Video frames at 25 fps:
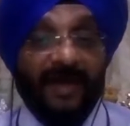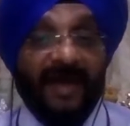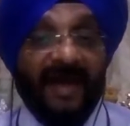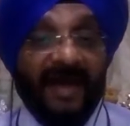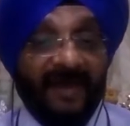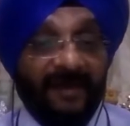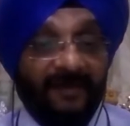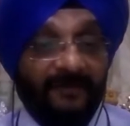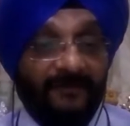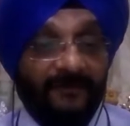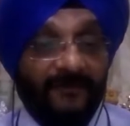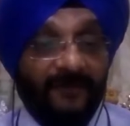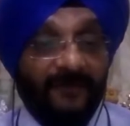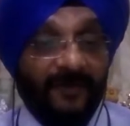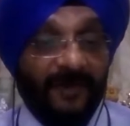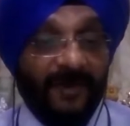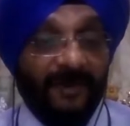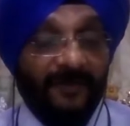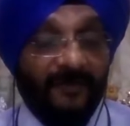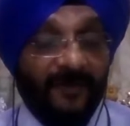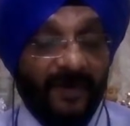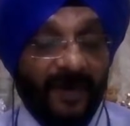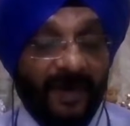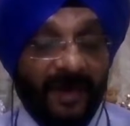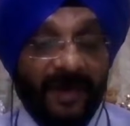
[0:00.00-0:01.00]

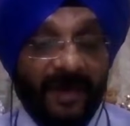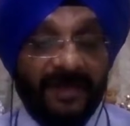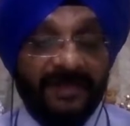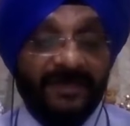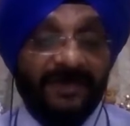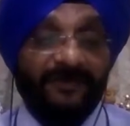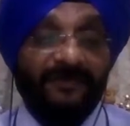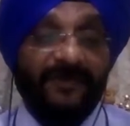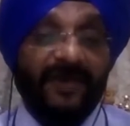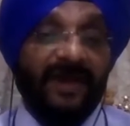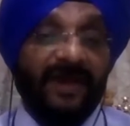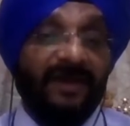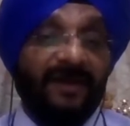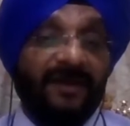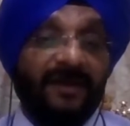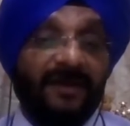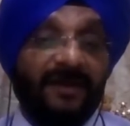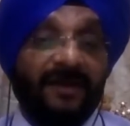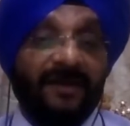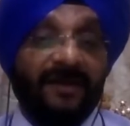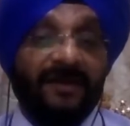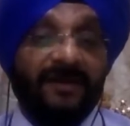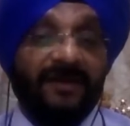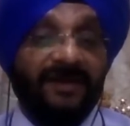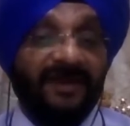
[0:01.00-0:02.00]
as and when
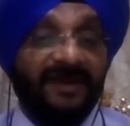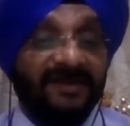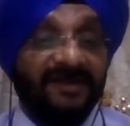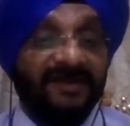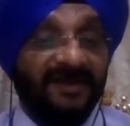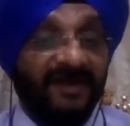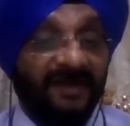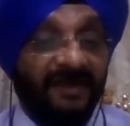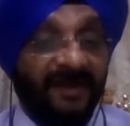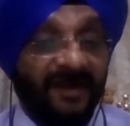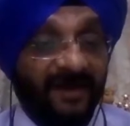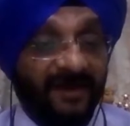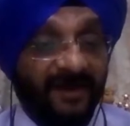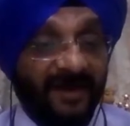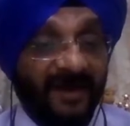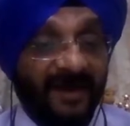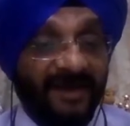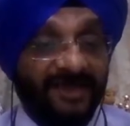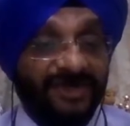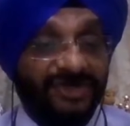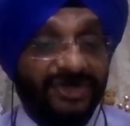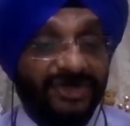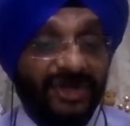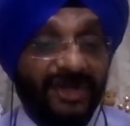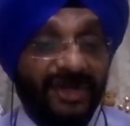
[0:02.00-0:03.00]
there is a data
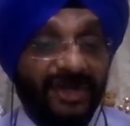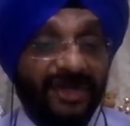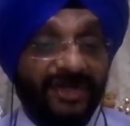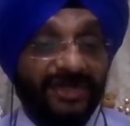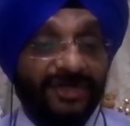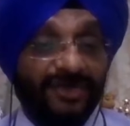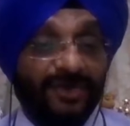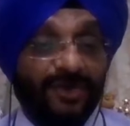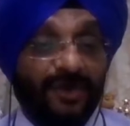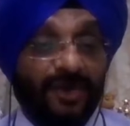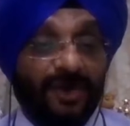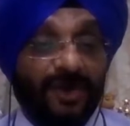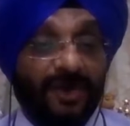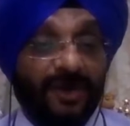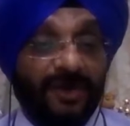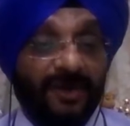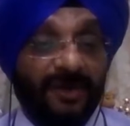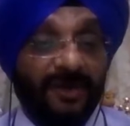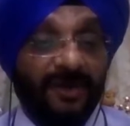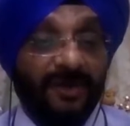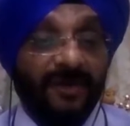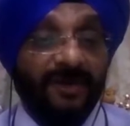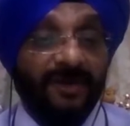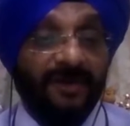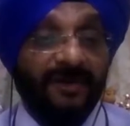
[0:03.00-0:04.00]
exchange
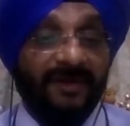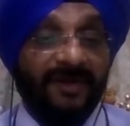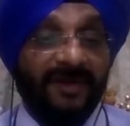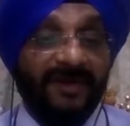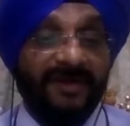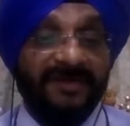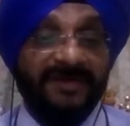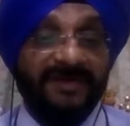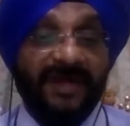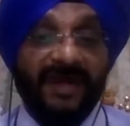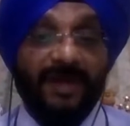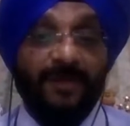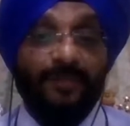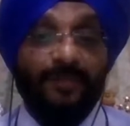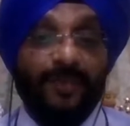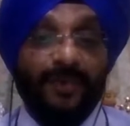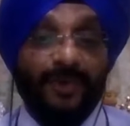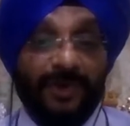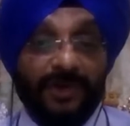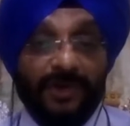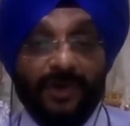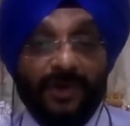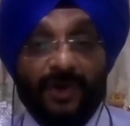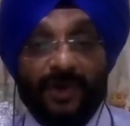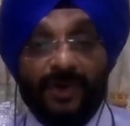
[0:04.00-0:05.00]
or there is an
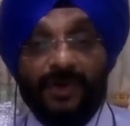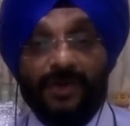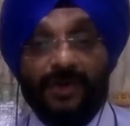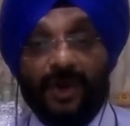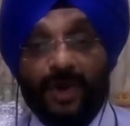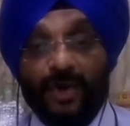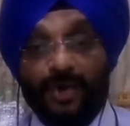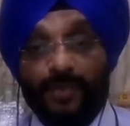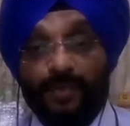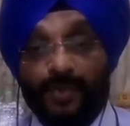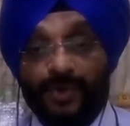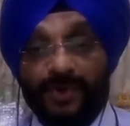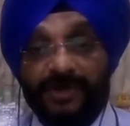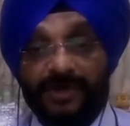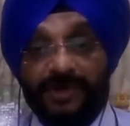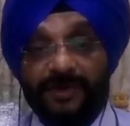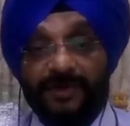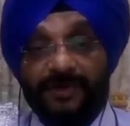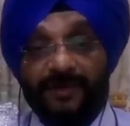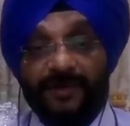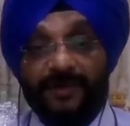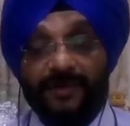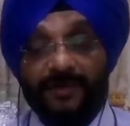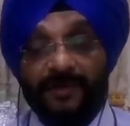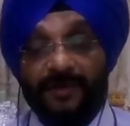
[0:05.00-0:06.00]
input or the output
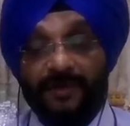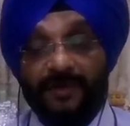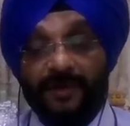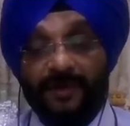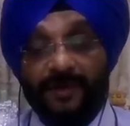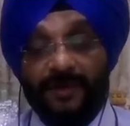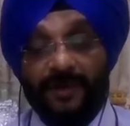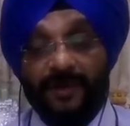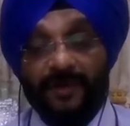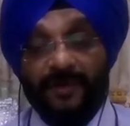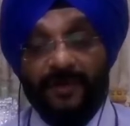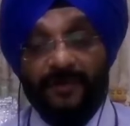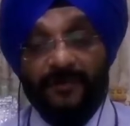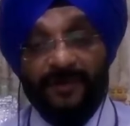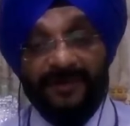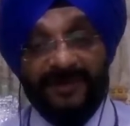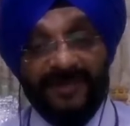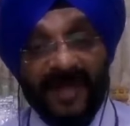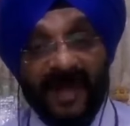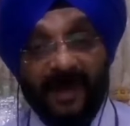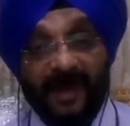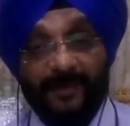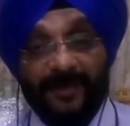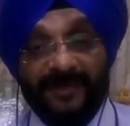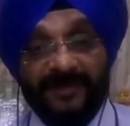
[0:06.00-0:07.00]
which
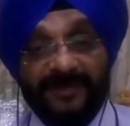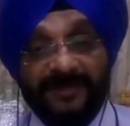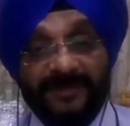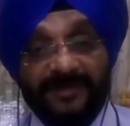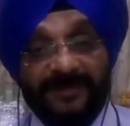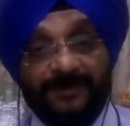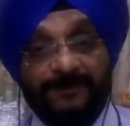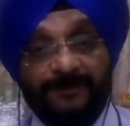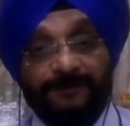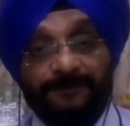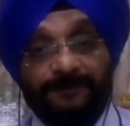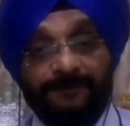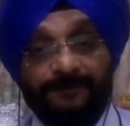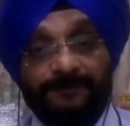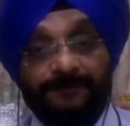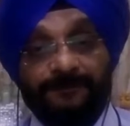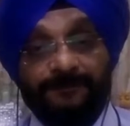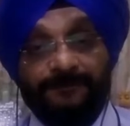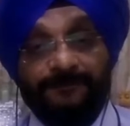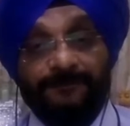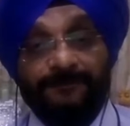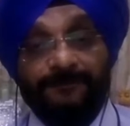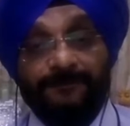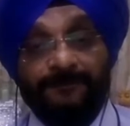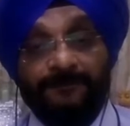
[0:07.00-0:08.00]
happens,
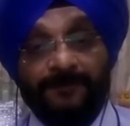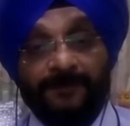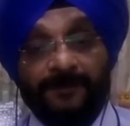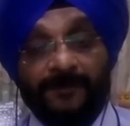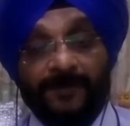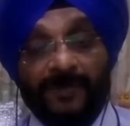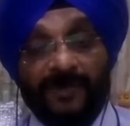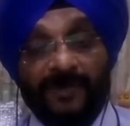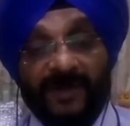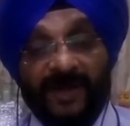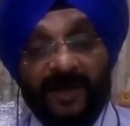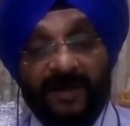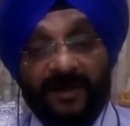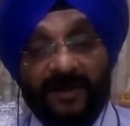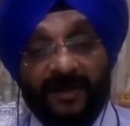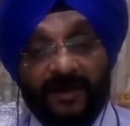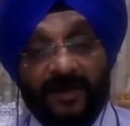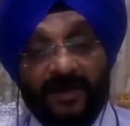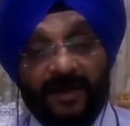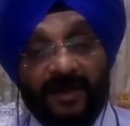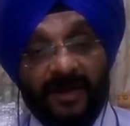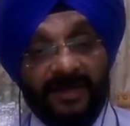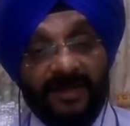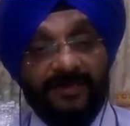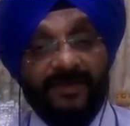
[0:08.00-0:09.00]
right,
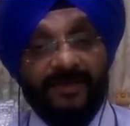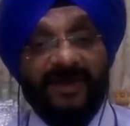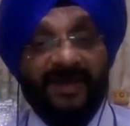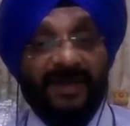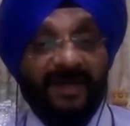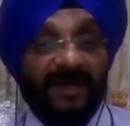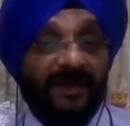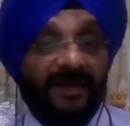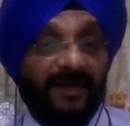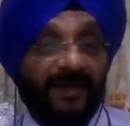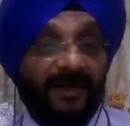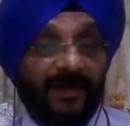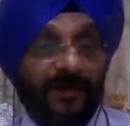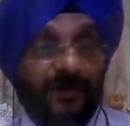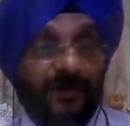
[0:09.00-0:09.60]
it's been taken